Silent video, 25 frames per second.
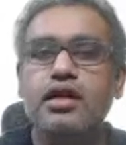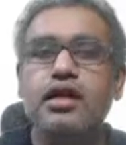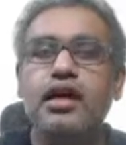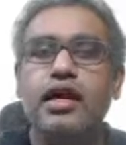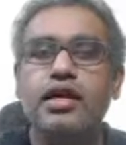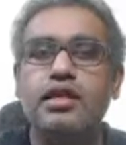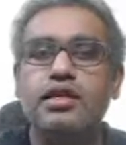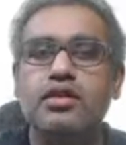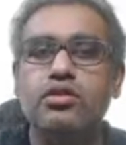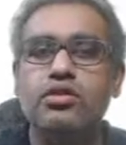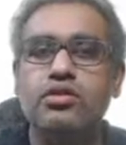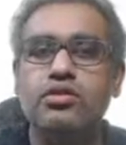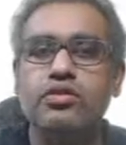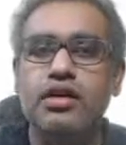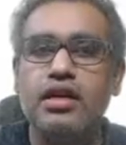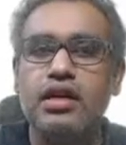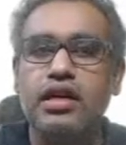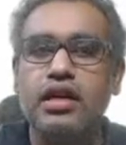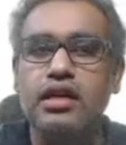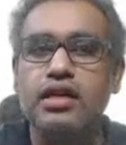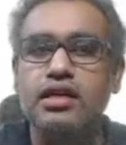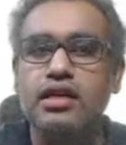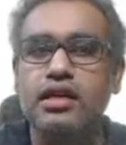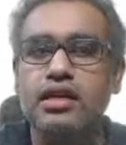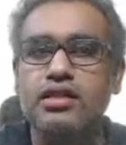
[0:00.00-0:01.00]
and over
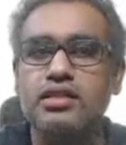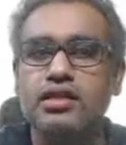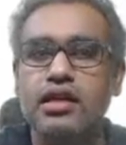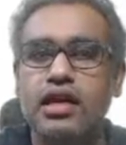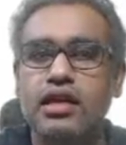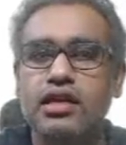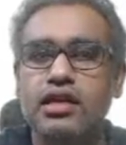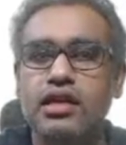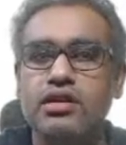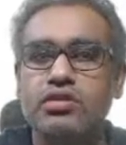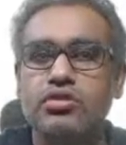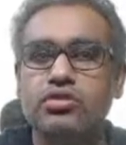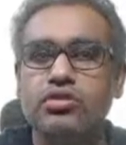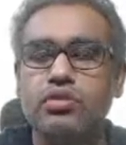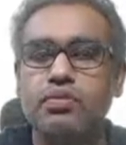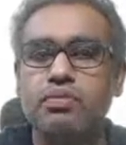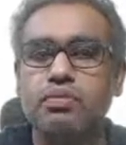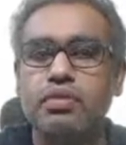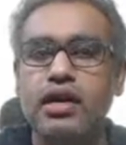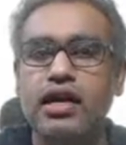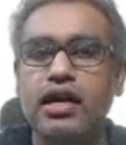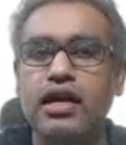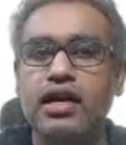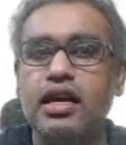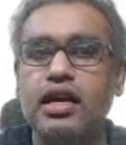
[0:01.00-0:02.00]
here these are the
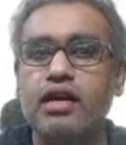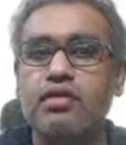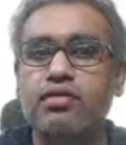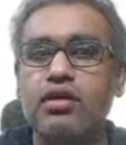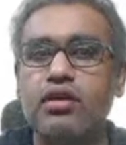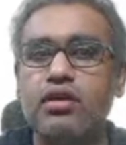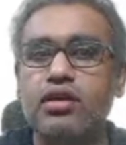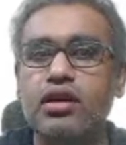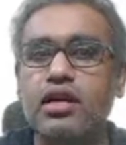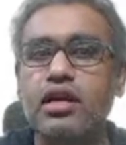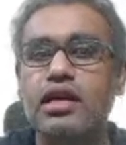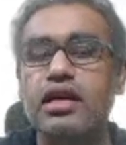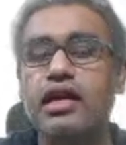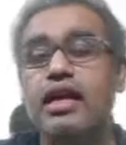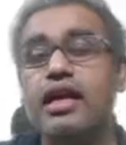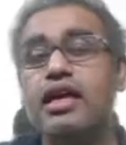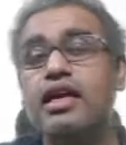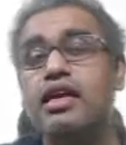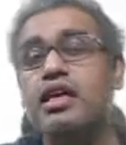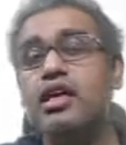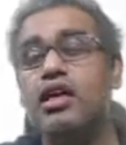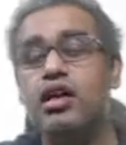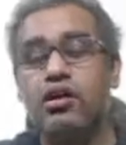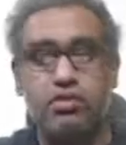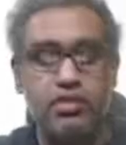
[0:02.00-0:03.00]
supraclavicular
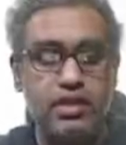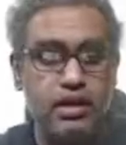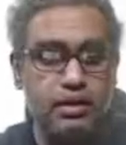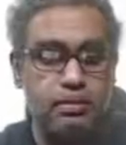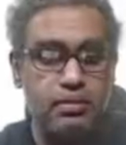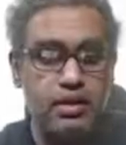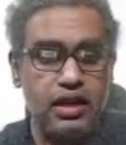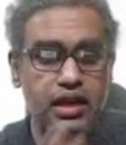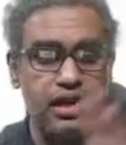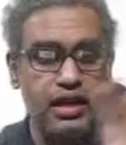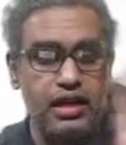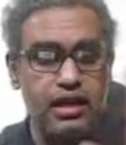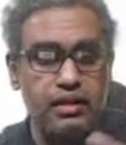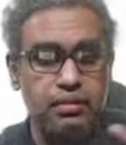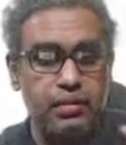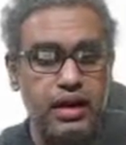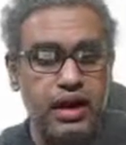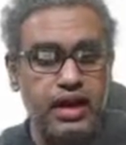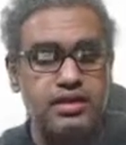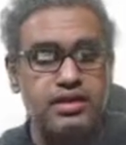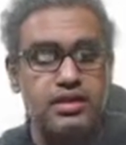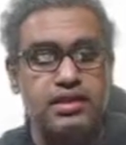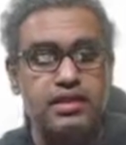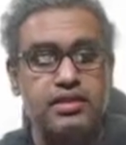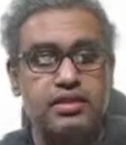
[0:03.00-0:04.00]
area of the brachial
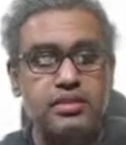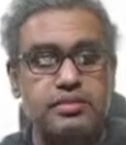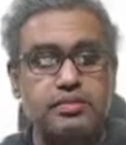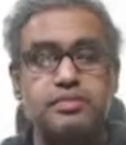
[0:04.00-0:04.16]
plexus.